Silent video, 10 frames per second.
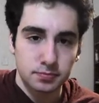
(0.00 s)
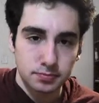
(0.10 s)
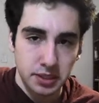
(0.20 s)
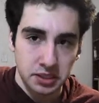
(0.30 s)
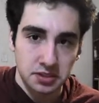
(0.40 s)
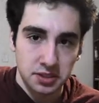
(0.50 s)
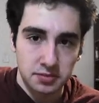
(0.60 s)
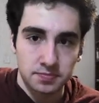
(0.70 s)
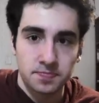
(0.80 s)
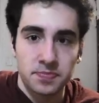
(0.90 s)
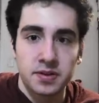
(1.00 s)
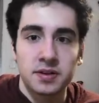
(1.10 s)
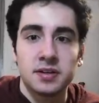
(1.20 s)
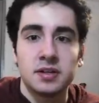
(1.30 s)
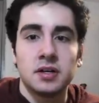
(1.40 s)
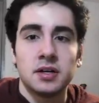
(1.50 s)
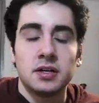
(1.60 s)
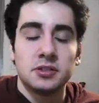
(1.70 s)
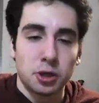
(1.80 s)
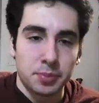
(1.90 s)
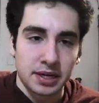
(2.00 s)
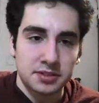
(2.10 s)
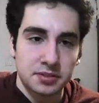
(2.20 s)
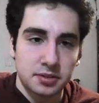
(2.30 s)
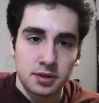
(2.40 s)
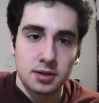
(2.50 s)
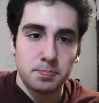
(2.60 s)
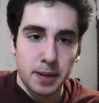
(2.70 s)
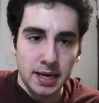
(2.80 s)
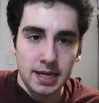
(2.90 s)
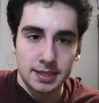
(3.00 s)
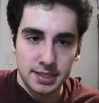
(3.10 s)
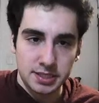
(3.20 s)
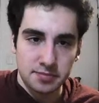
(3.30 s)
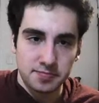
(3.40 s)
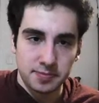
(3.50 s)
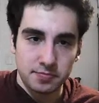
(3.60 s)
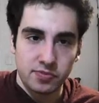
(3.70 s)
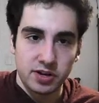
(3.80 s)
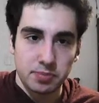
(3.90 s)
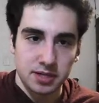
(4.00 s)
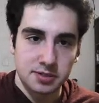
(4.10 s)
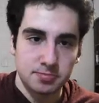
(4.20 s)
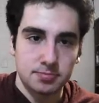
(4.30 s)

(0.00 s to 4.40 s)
Pics. Toe pics. Ben, I need some feet pics.